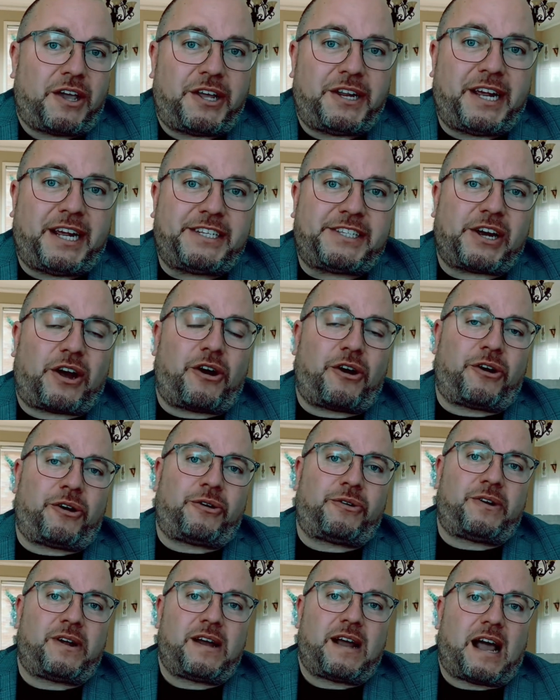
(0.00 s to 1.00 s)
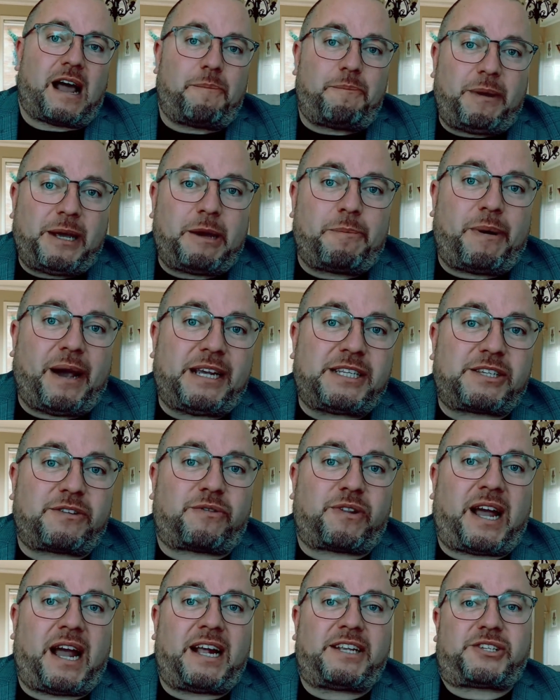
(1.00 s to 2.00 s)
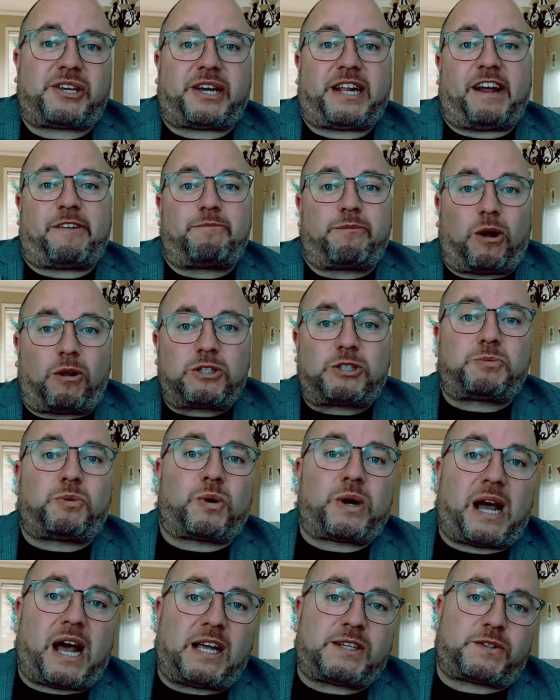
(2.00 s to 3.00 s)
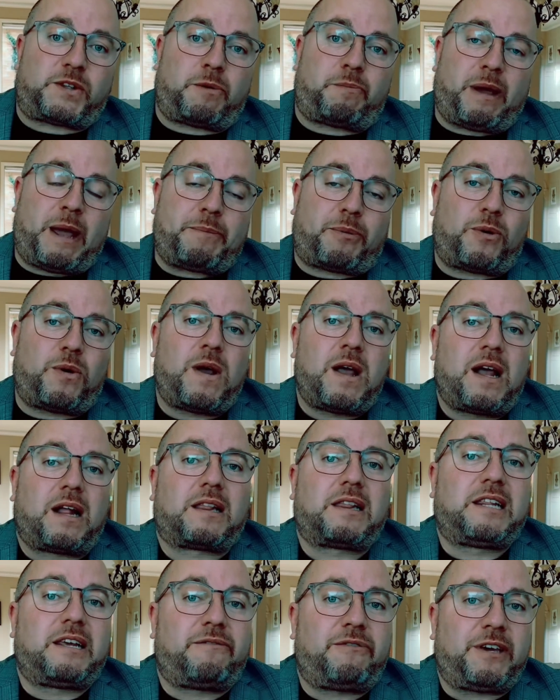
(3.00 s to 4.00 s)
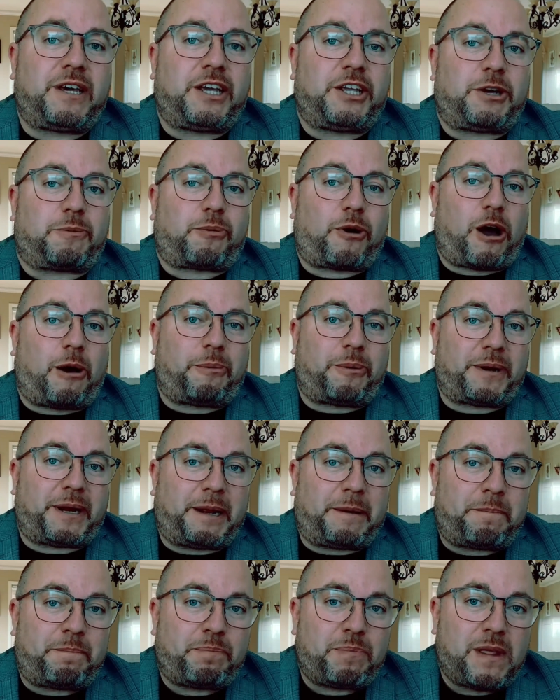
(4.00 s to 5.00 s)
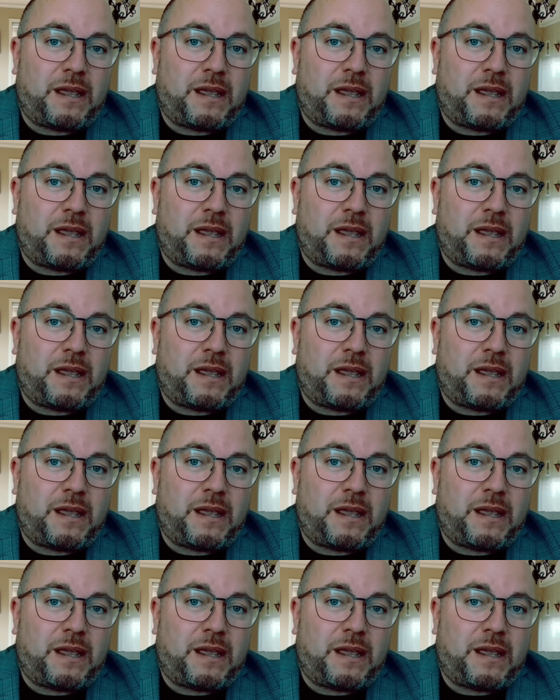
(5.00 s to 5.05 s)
You need to own a bigger piece of land so you can have multiple cars for the people living in your property.